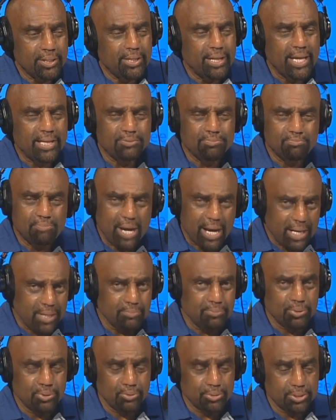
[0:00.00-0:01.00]
That's
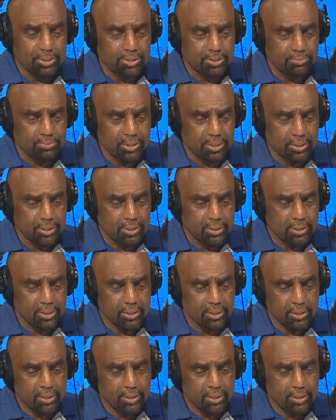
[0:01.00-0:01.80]
mind blowing to me.